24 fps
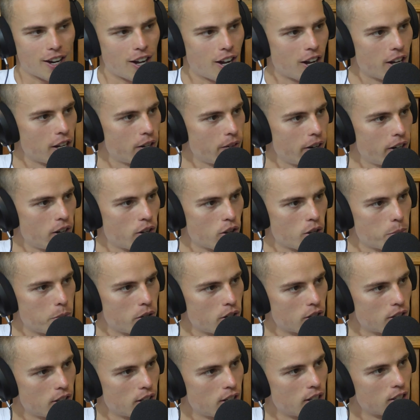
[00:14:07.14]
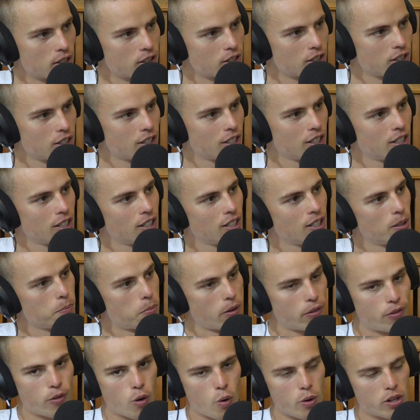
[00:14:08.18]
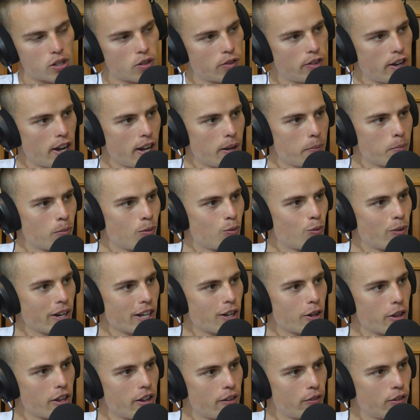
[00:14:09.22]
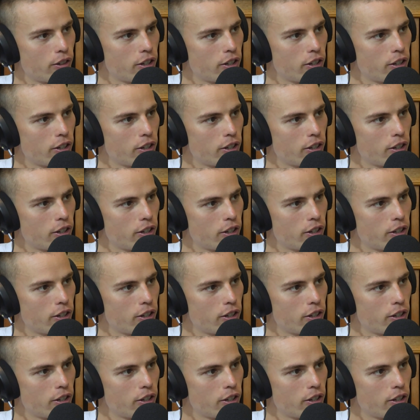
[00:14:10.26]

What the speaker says: had Harley Reid on the podcast before his fame. We got there